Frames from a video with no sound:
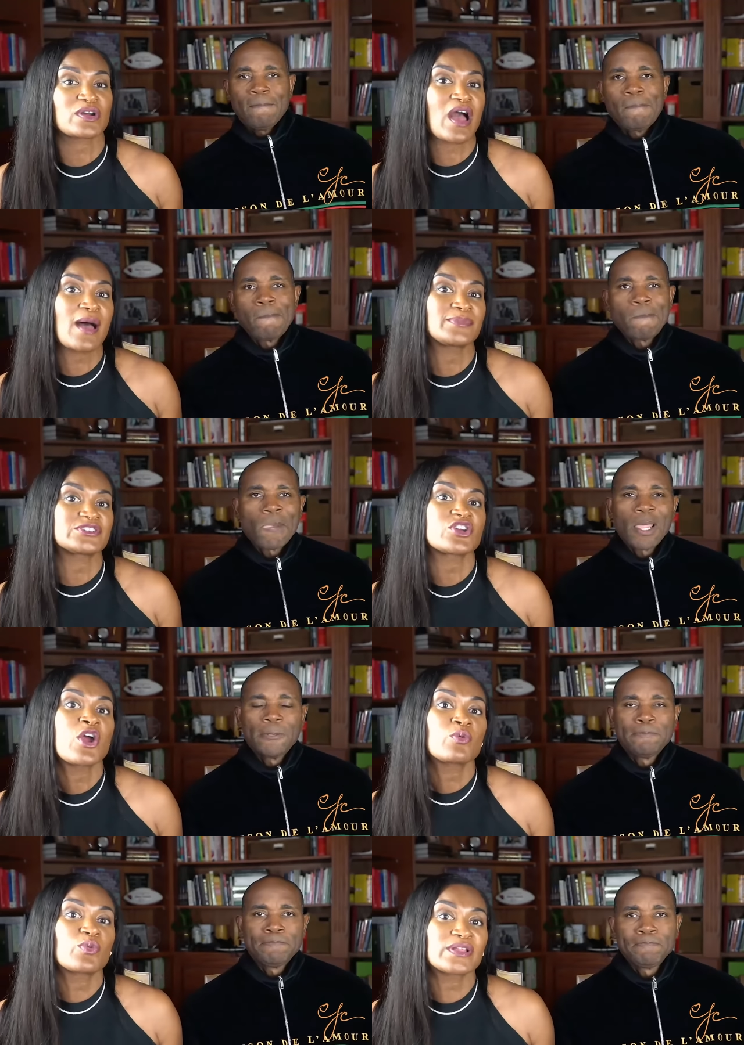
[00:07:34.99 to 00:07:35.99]
Speaker 1: to accomplish,
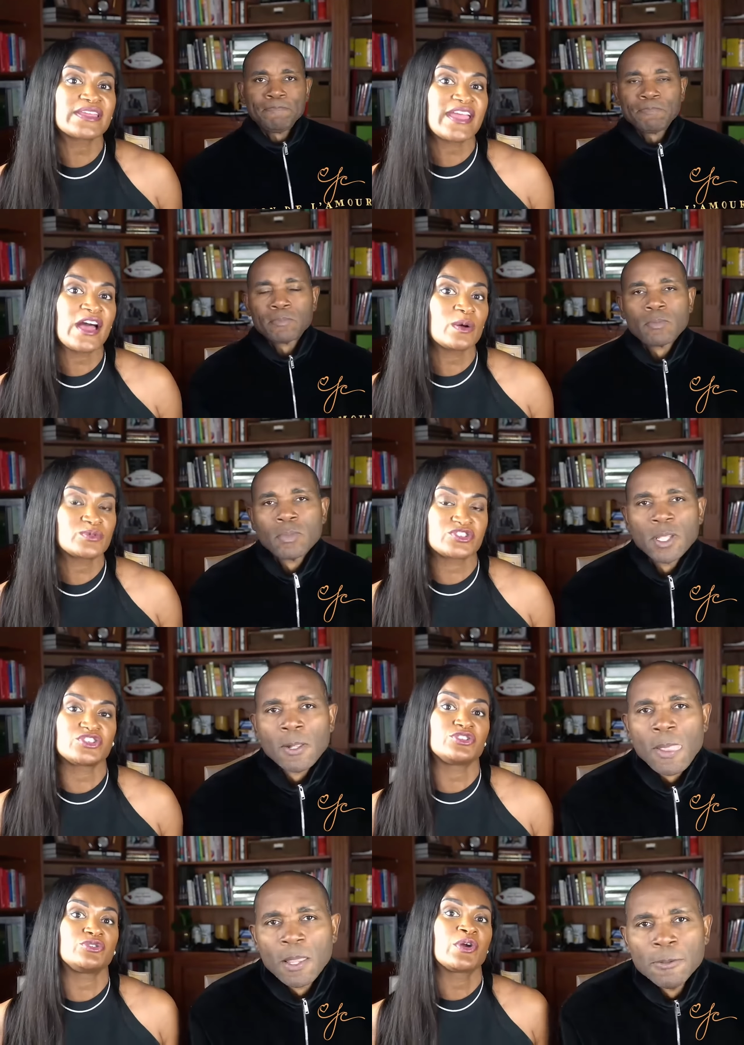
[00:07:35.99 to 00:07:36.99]
really
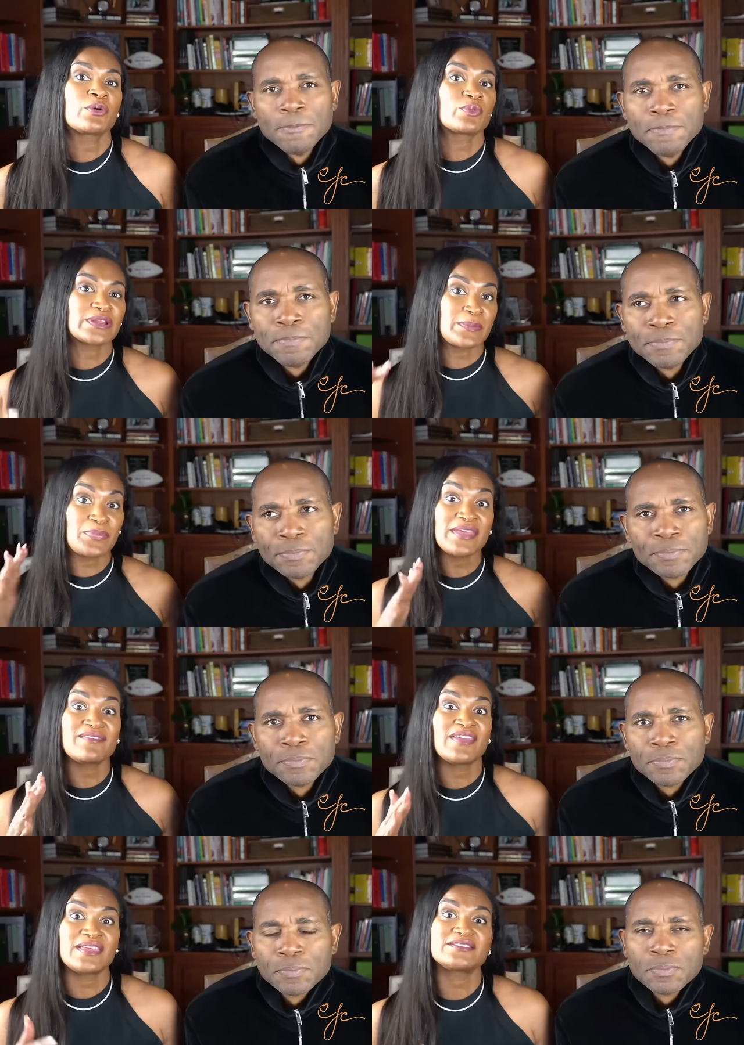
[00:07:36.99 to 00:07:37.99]
helps you really
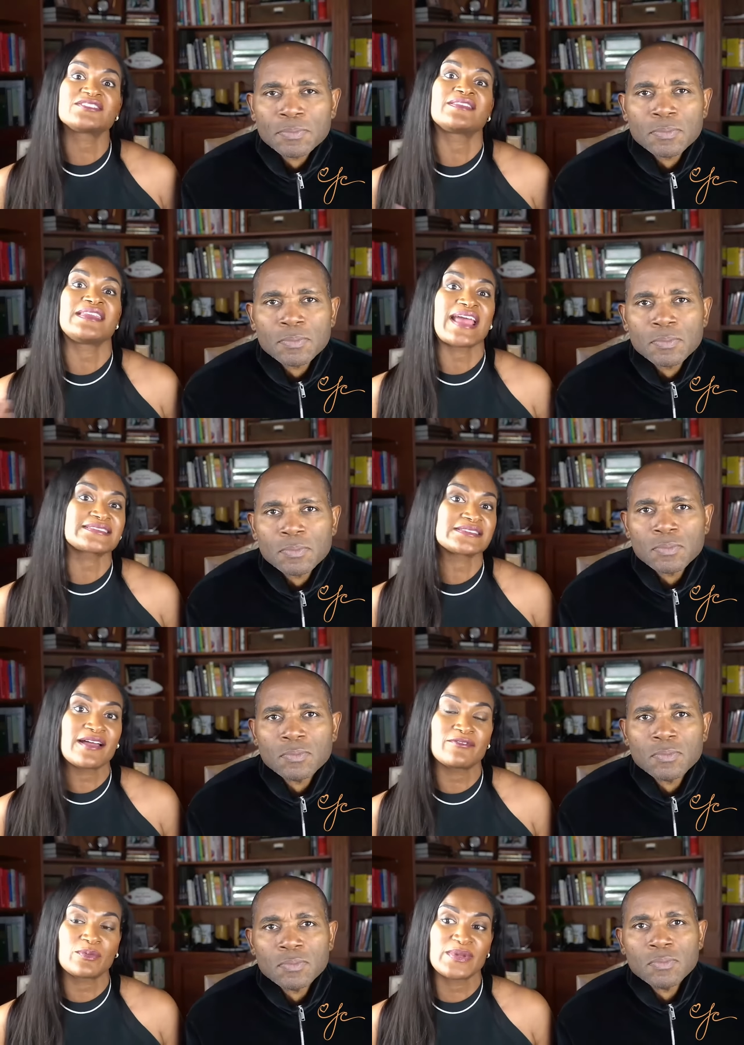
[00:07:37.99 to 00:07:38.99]
pivot to the next
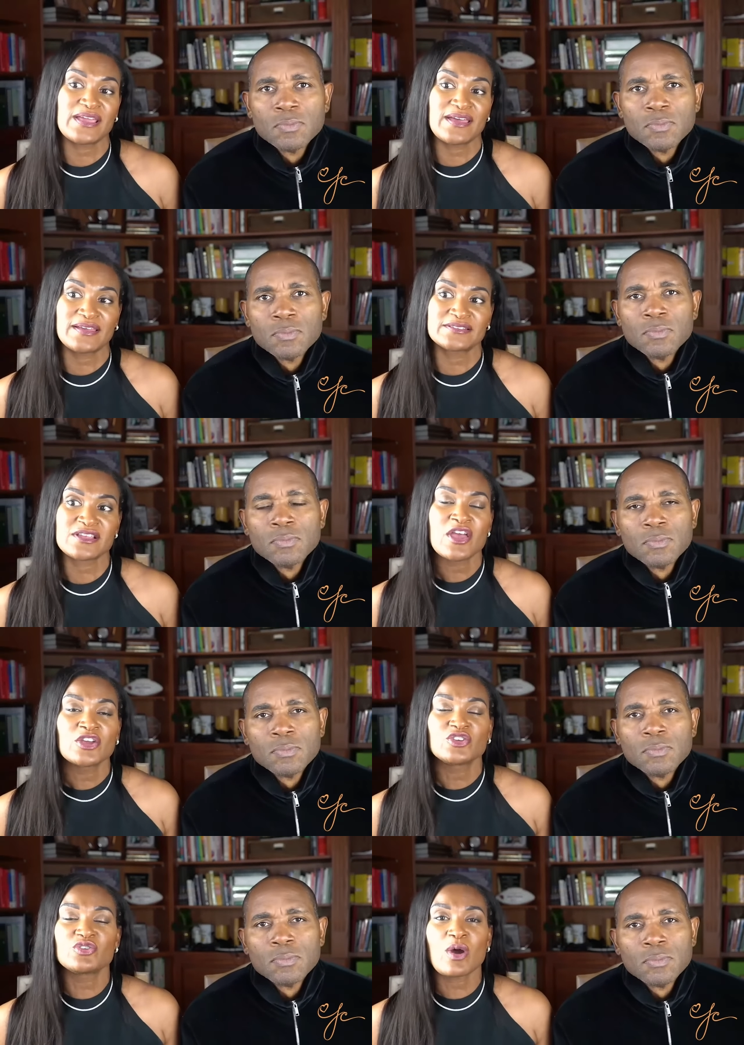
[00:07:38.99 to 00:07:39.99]
level, because
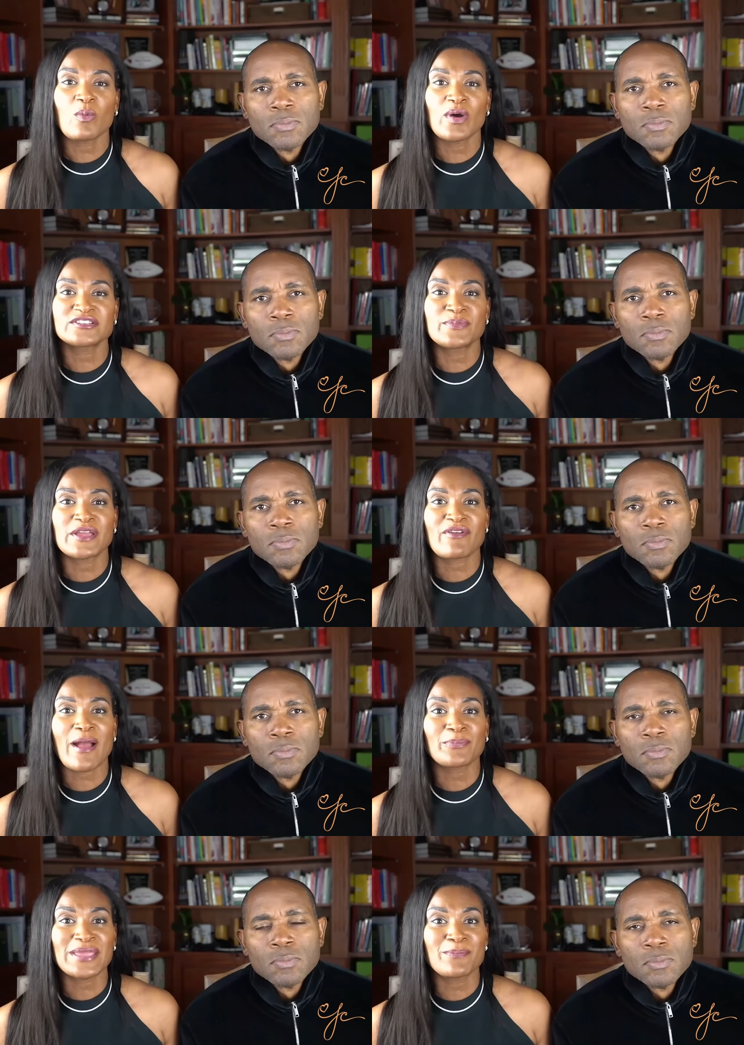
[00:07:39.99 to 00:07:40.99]
you don't want to be
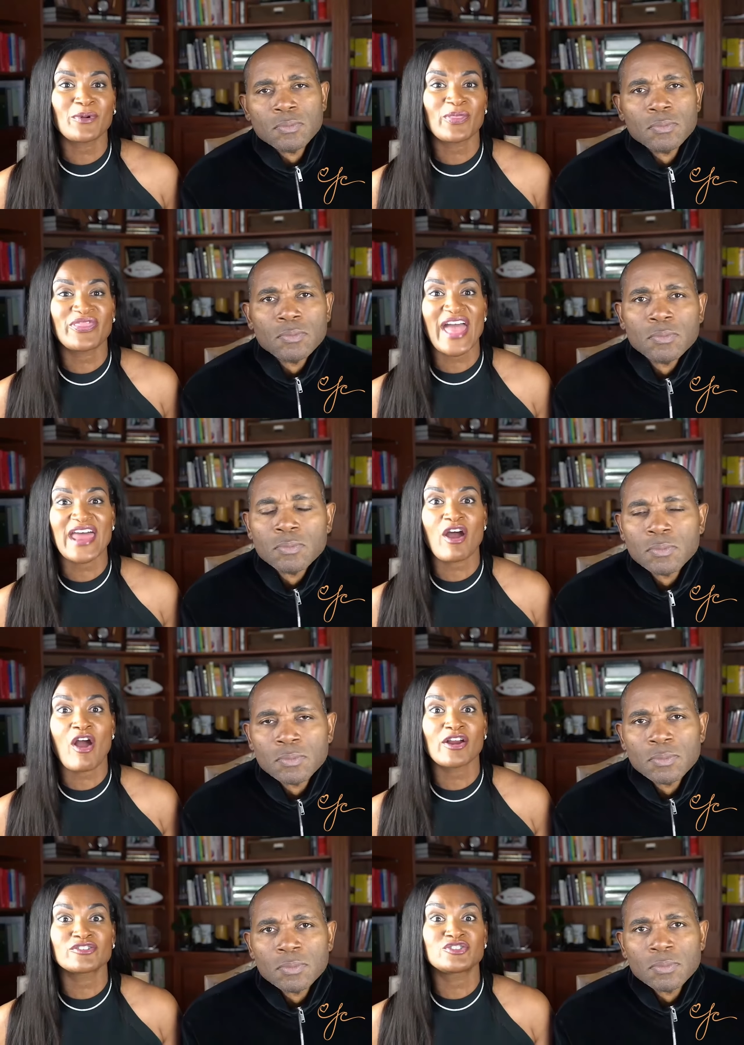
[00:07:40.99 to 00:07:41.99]
around people that
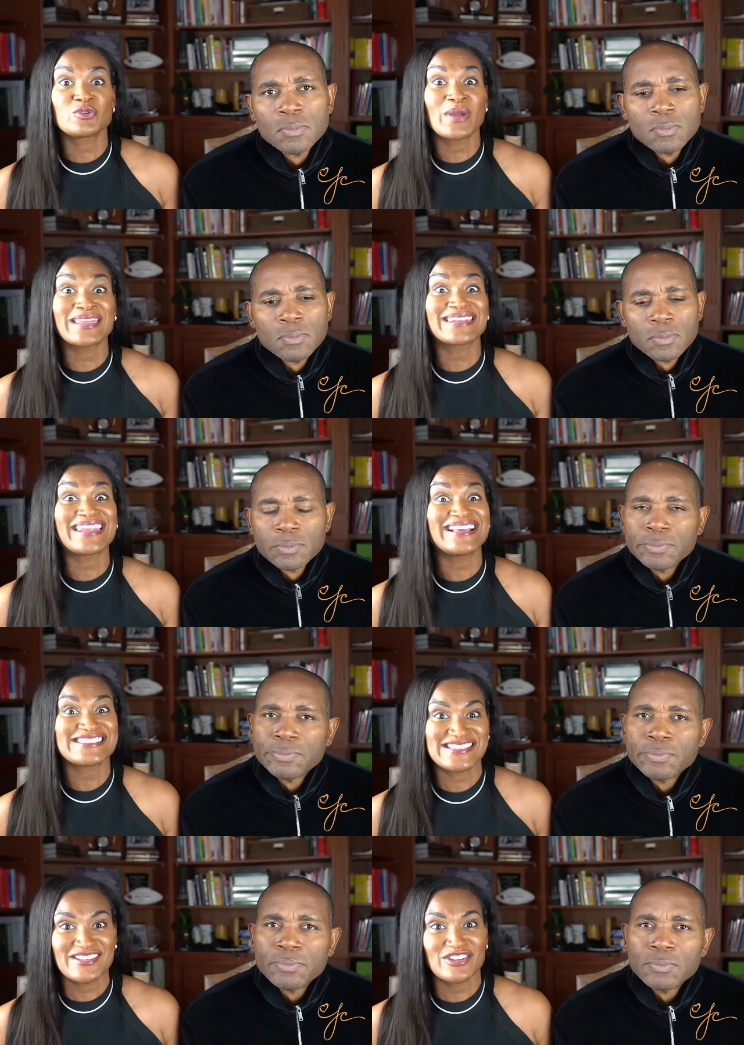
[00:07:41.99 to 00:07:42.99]
are doing
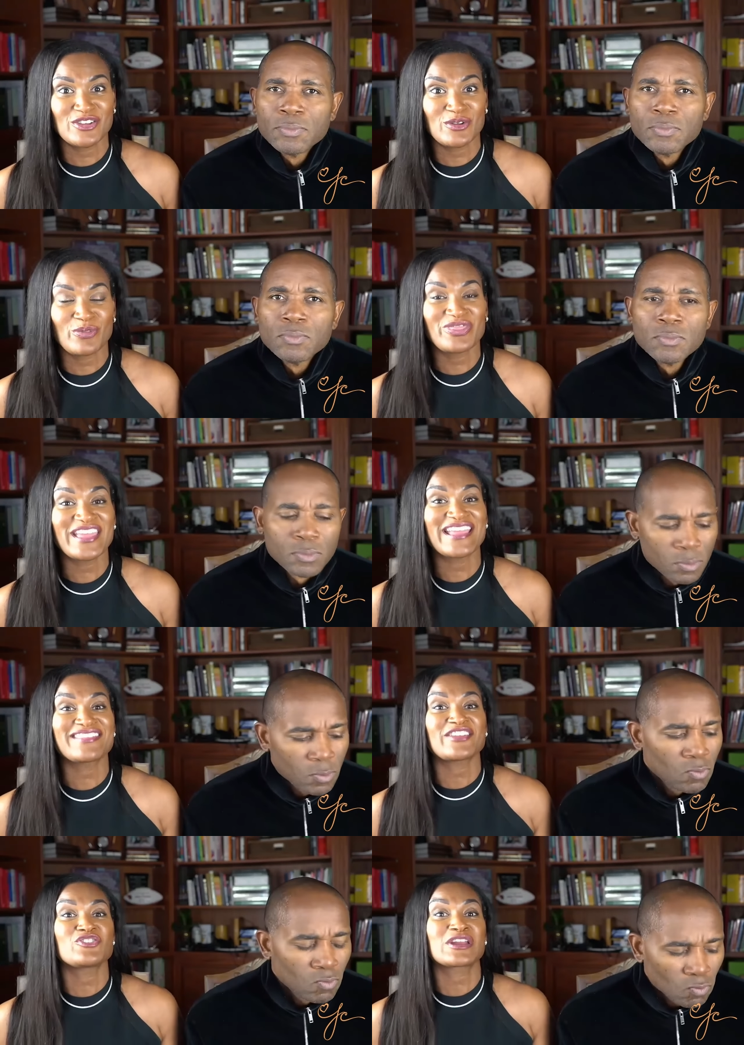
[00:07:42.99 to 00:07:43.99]
less than you,
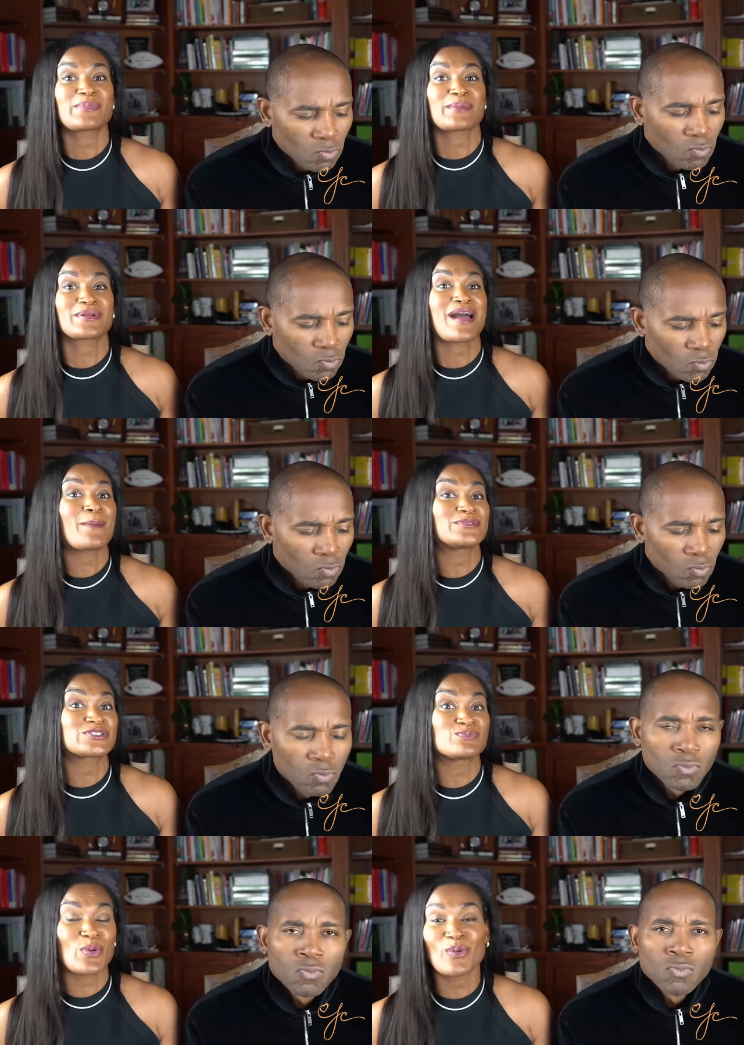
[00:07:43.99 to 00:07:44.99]
thinking that you're going to be able to
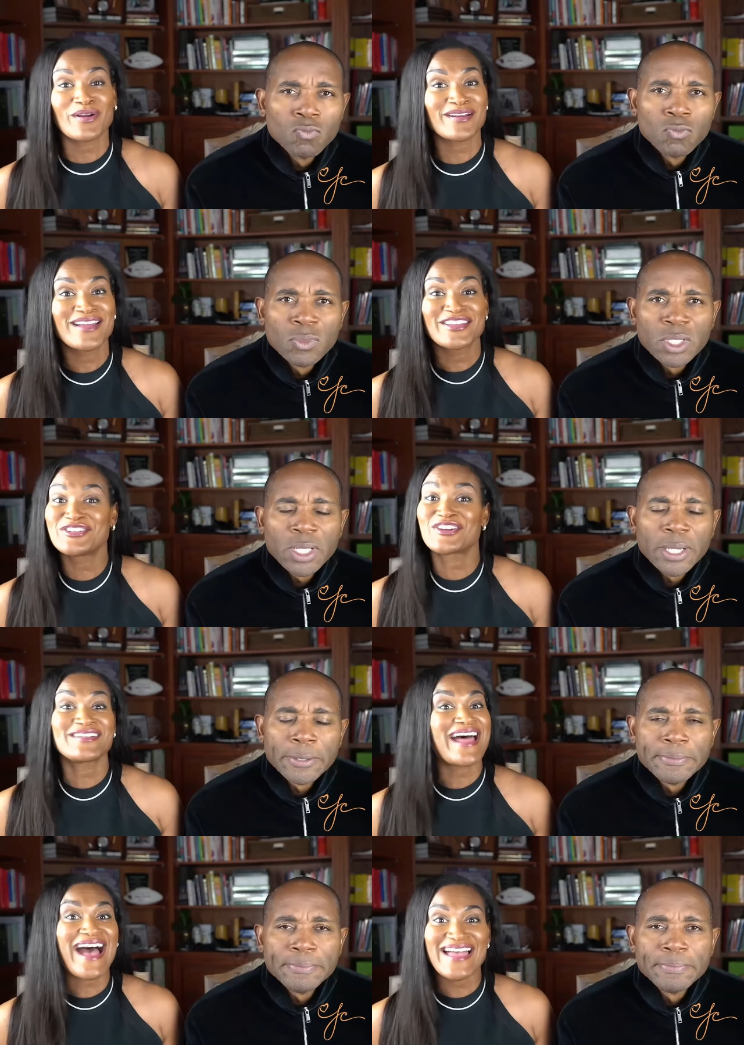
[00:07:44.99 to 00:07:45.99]
accomplish more.
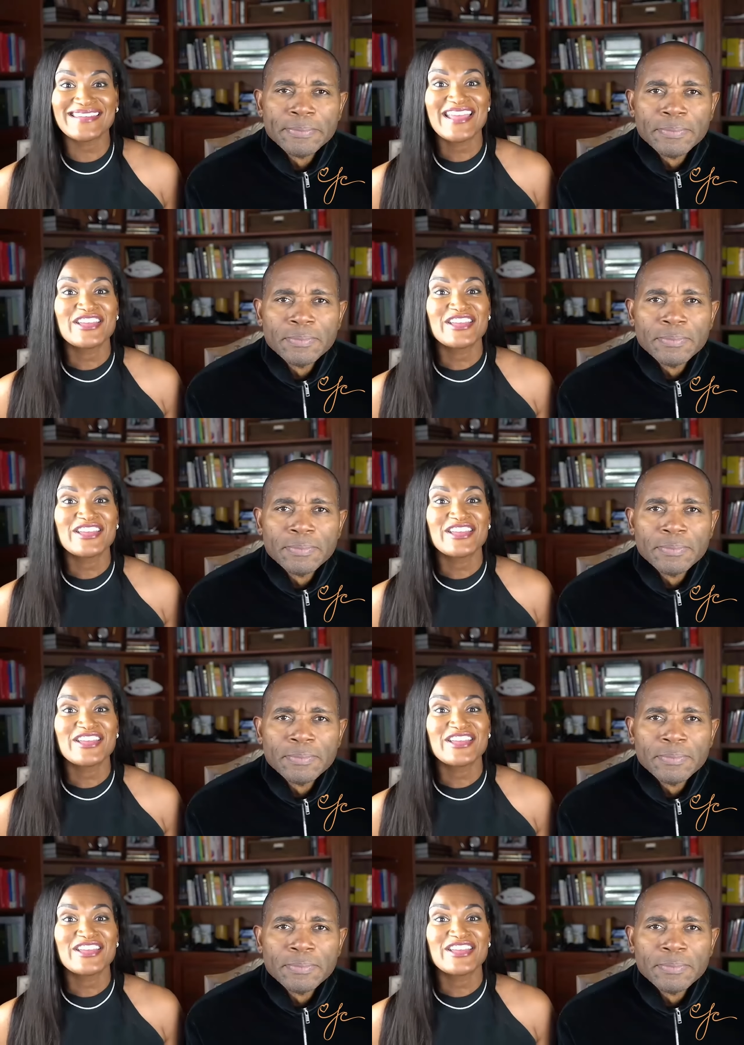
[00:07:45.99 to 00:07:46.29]
You're not.